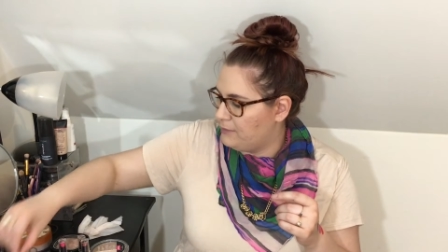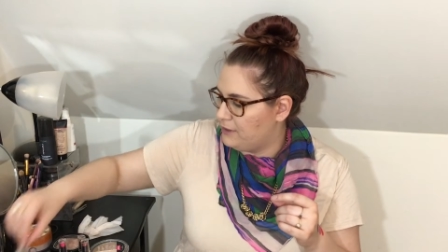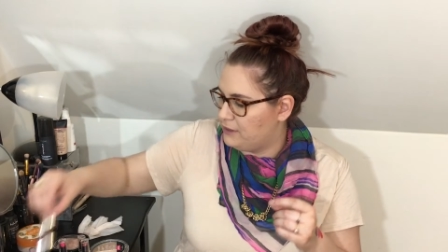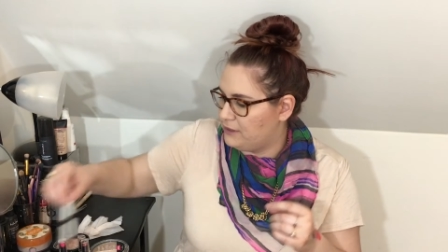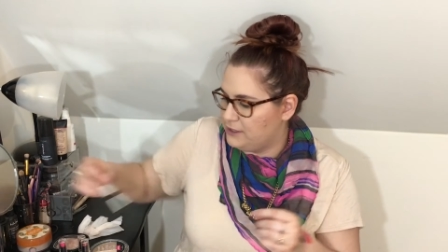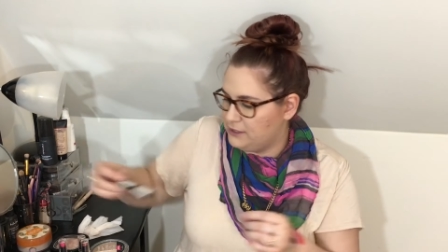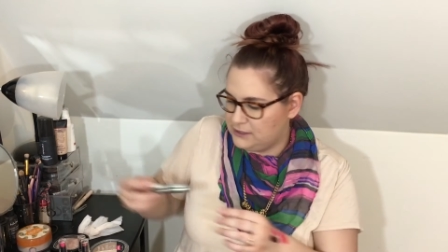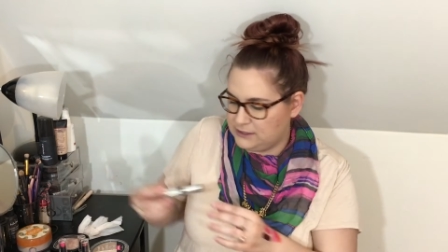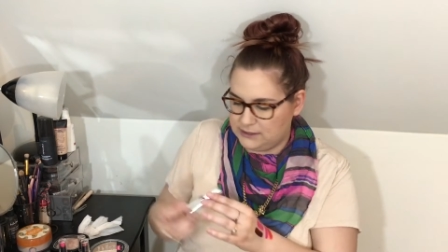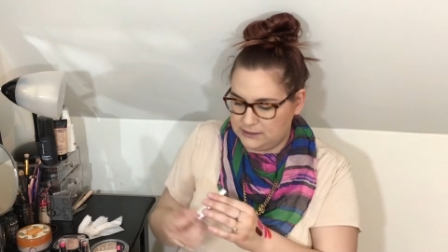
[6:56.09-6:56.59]

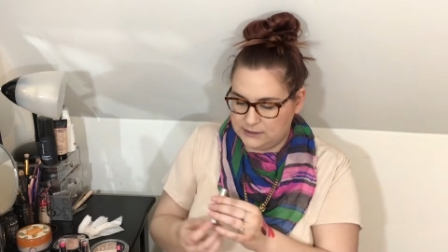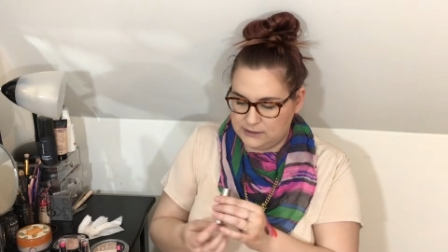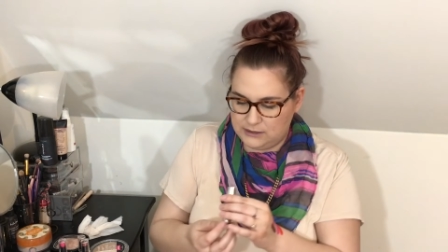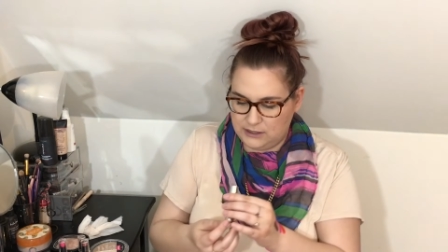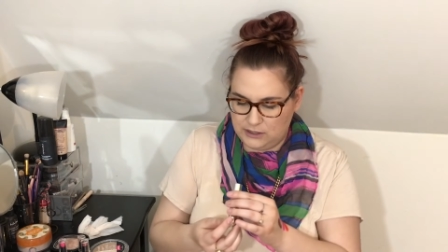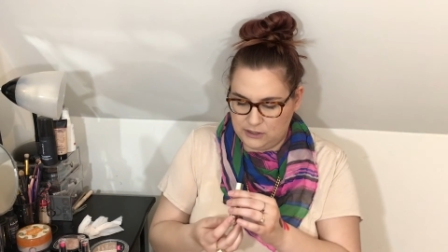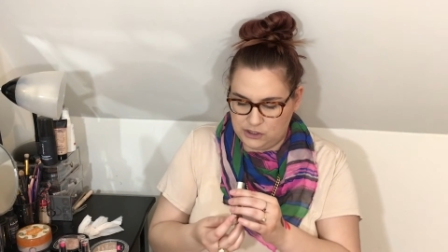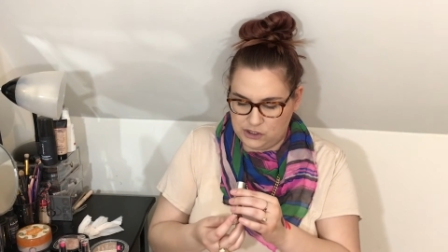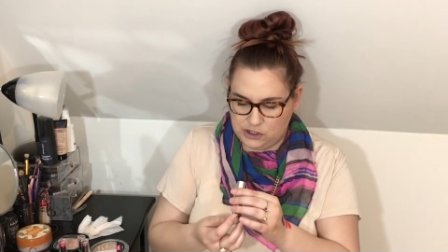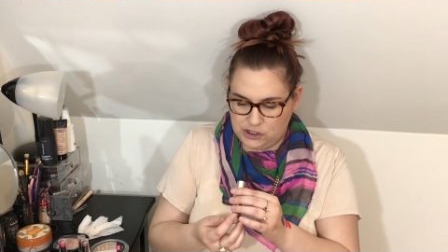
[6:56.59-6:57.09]
This is
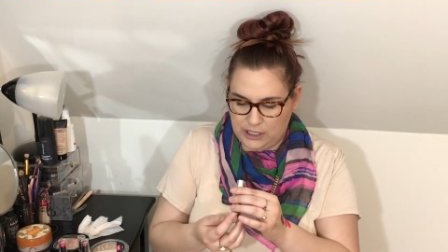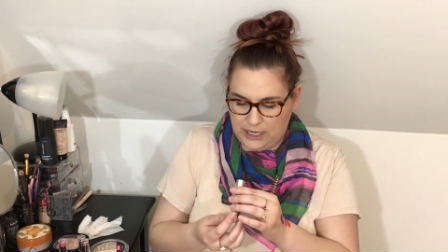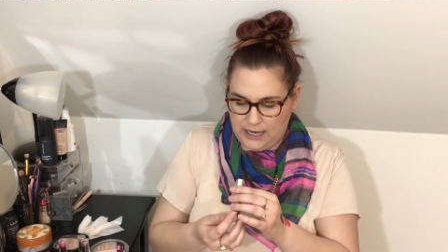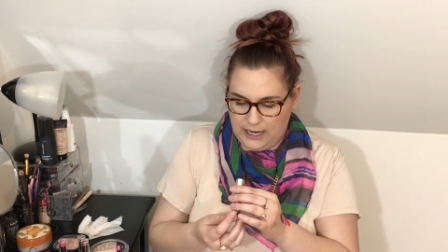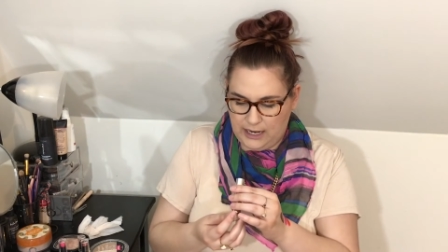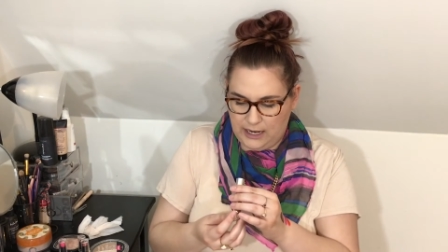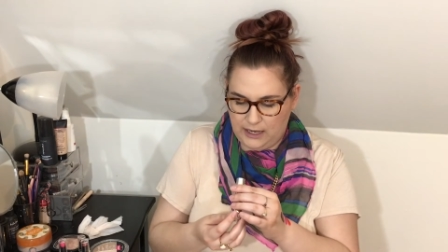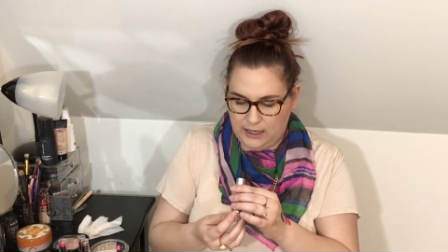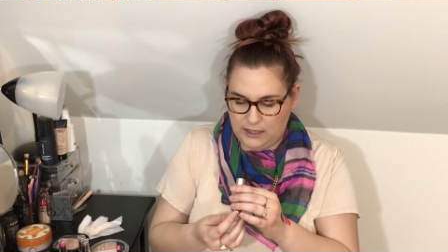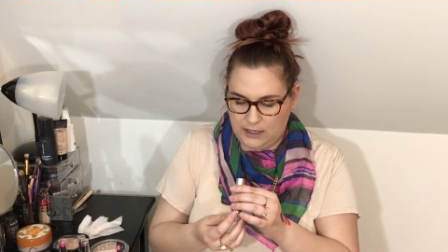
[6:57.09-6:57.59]
the
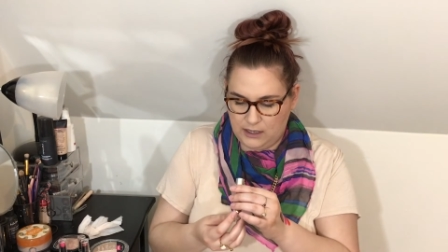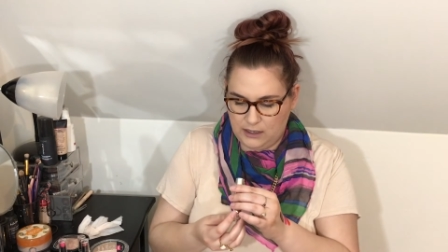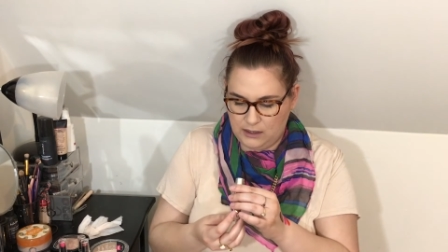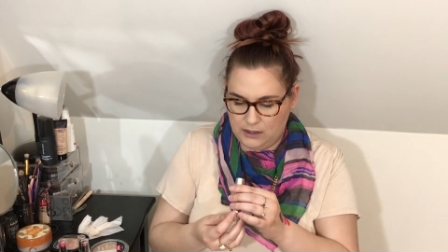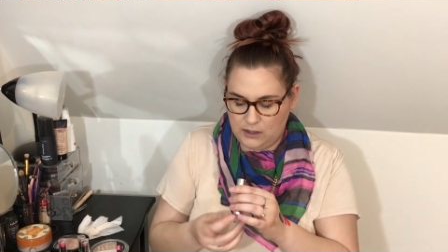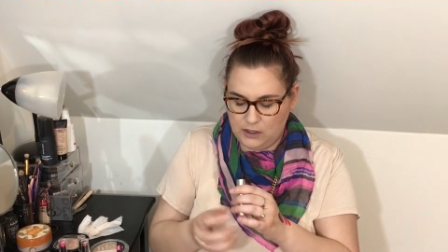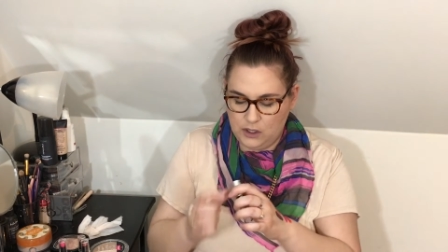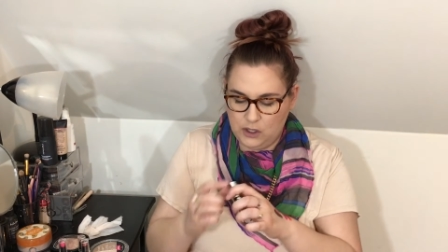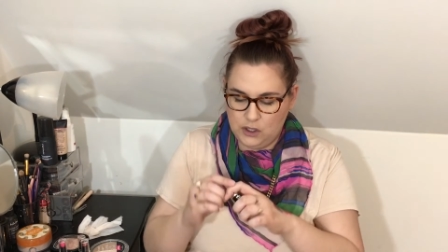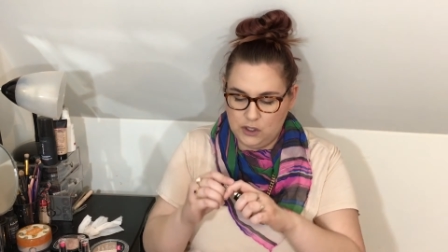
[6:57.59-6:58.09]
shade
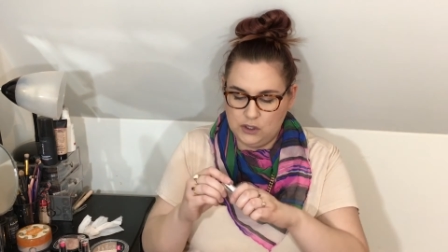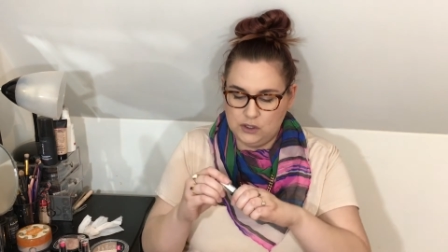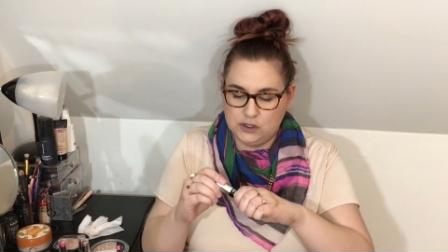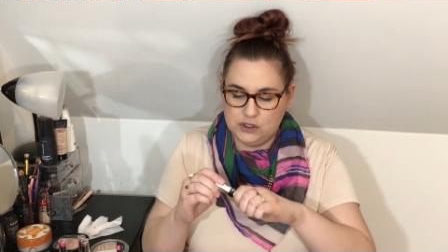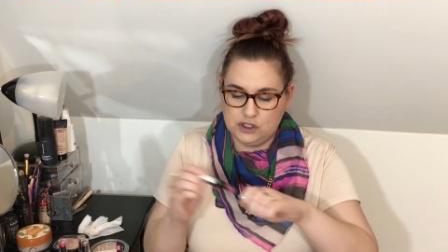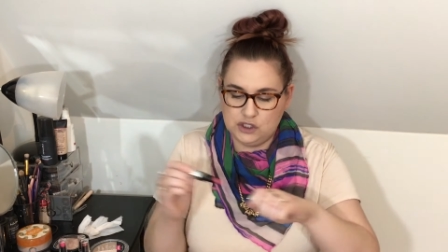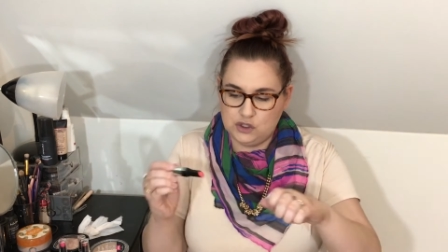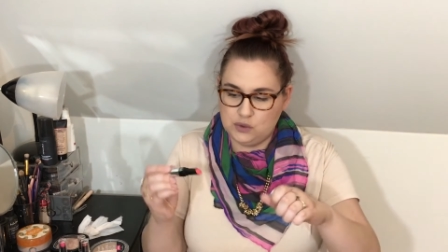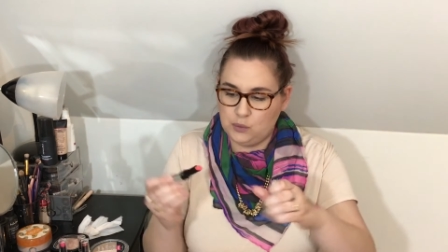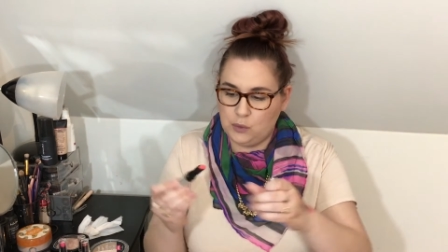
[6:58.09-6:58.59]

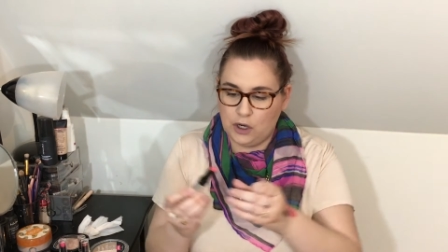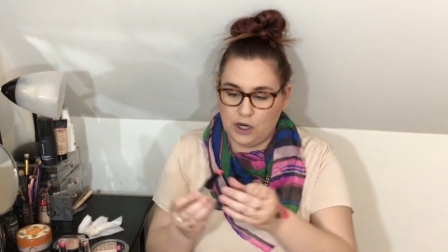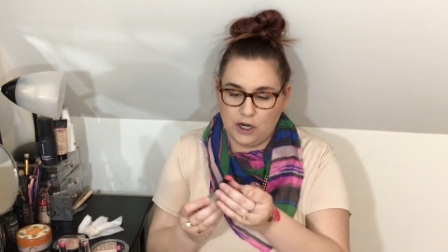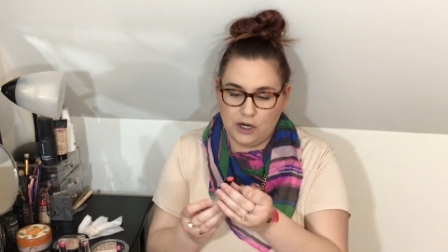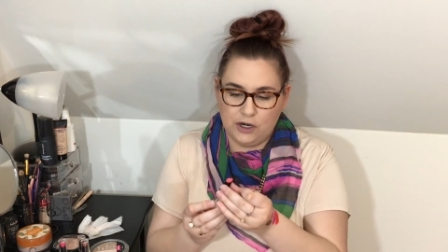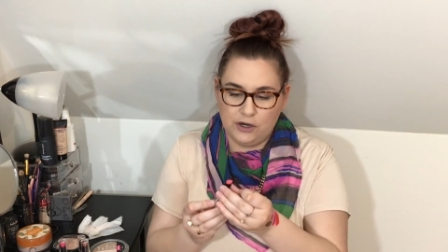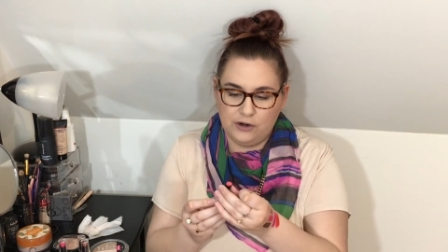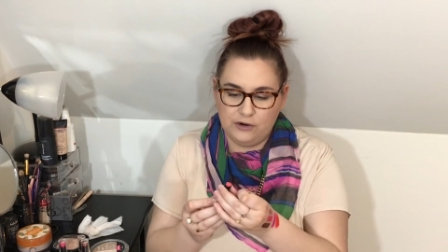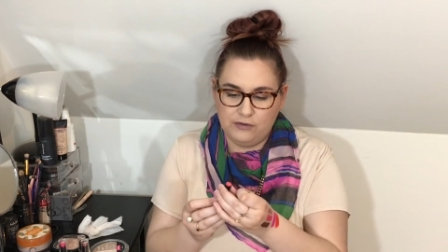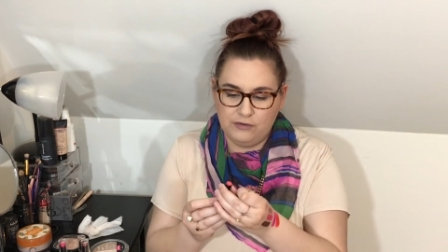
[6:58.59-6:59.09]

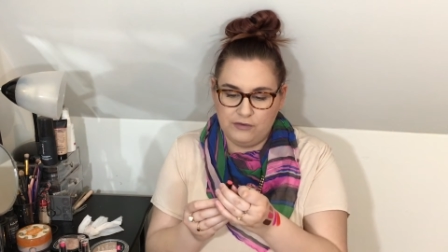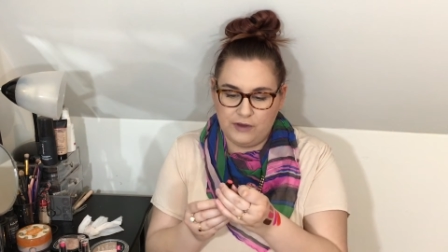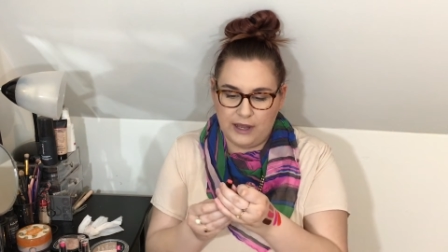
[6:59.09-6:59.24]
Swerve,